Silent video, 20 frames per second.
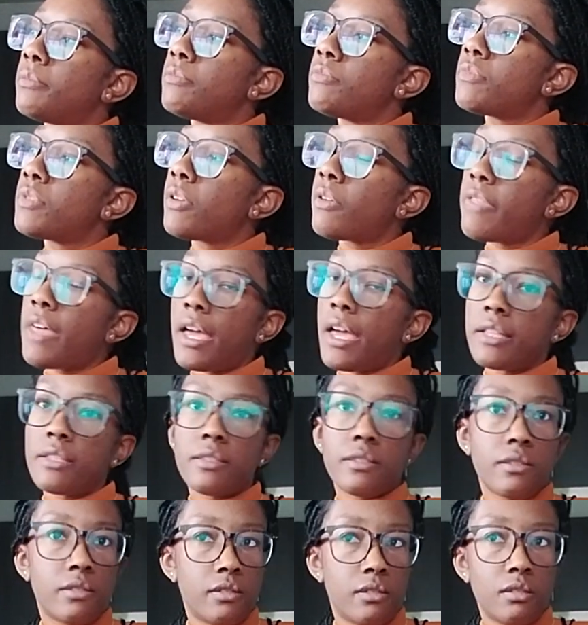So
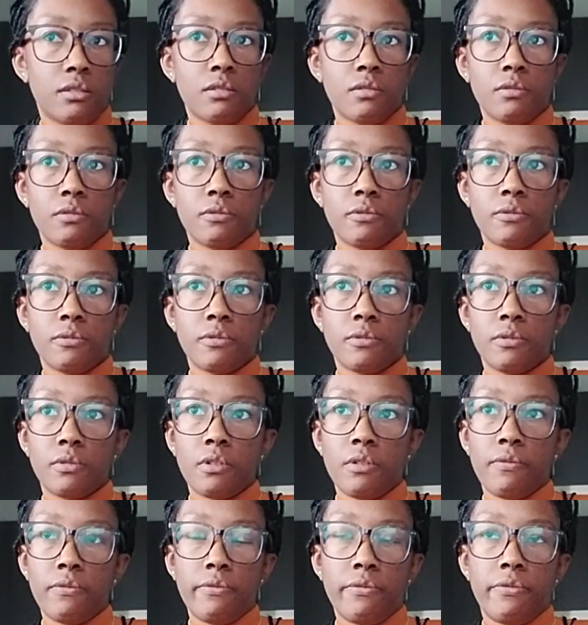that's
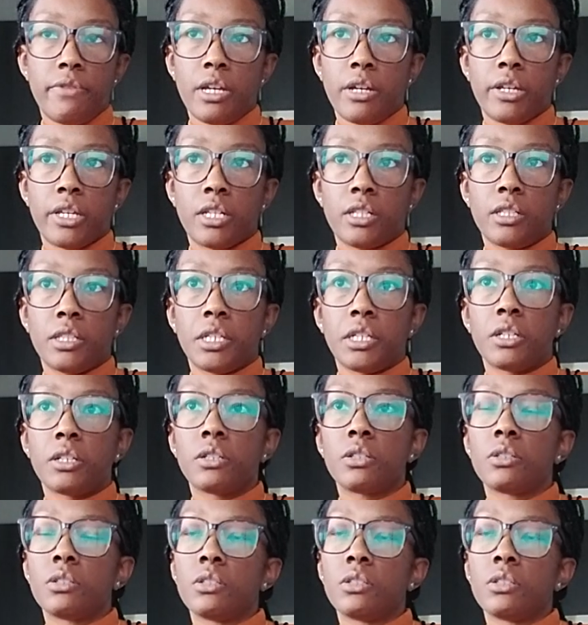very clear.